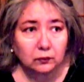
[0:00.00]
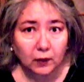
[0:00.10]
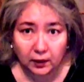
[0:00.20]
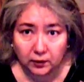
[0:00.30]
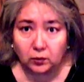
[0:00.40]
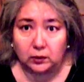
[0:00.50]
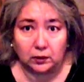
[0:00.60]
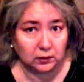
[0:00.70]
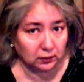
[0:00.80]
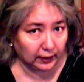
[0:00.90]
And I told her,
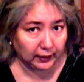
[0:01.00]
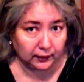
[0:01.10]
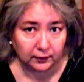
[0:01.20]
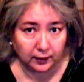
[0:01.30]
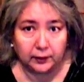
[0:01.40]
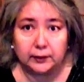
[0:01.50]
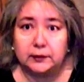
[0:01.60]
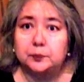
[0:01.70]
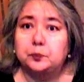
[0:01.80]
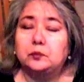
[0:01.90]
because I got this notice.
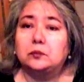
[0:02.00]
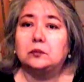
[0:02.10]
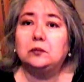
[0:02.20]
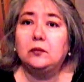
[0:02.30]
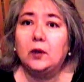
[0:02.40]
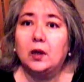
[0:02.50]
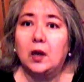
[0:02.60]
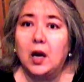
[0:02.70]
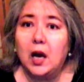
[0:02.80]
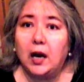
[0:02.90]

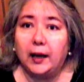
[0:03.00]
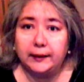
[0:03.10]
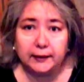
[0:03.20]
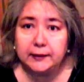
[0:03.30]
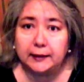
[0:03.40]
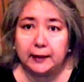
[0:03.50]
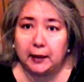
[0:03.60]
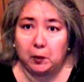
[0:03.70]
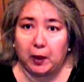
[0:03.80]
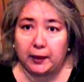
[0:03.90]
I didn't take the
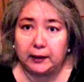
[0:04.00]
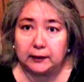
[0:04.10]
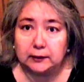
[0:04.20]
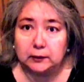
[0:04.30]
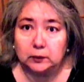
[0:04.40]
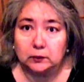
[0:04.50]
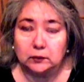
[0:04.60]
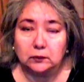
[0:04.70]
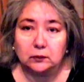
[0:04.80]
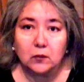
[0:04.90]
antibiotics.
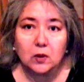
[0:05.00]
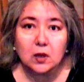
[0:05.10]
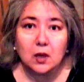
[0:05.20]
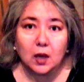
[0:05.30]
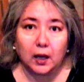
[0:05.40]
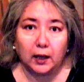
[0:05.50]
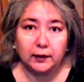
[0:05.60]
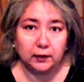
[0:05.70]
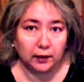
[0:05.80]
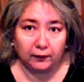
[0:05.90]
I
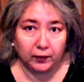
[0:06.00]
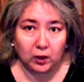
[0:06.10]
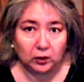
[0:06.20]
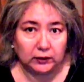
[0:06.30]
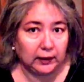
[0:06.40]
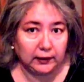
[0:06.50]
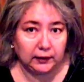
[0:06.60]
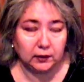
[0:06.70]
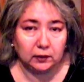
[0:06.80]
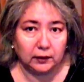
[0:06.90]
didn't have it called in. I
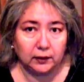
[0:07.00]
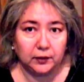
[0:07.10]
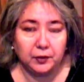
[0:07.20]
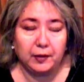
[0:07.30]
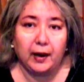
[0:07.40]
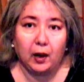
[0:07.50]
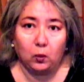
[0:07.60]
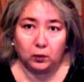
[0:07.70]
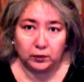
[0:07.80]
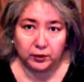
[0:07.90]
didn't do that. I
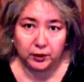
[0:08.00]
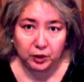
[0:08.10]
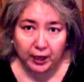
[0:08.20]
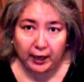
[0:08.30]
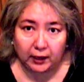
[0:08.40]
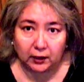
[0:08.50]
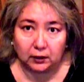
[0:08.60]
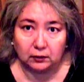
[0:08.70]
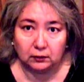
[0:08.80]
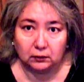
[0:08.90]
want you to check.
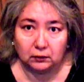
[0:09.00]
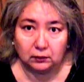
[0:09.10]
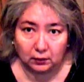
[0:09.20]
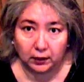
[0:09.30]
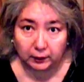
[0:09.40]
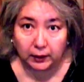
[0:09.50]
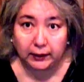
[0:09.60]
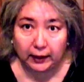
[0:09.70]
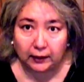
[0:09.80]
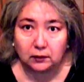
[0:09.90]

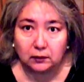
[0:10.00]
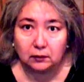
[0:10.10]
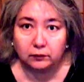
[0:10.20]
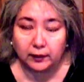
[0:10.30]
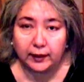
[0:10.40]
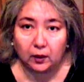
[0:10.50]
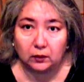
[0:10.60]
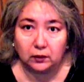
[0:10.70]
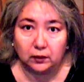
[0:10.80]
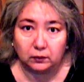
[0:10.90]
Again, find
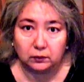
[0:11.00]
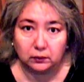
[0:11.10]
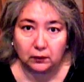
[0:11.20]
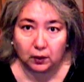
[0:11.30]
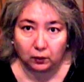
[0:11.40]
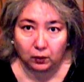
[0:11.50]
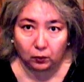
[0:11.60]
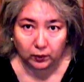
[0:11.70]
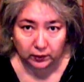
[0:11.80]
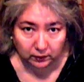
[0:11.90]
out, I
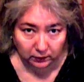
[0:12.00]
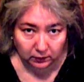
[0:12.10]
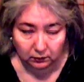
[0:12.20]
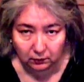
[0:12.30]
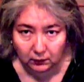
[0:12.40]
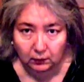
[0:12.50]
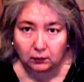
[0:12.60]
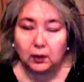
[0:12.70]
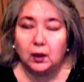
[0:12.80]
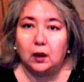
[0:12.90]
want
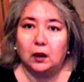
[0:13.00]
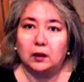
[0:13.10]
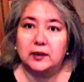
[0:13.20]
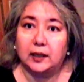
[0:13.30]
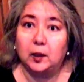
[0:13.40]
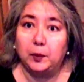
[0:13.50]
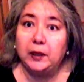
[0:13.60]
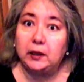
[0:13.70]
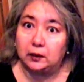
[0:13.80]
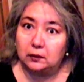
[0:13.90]
a second
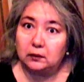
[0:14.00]
opinion.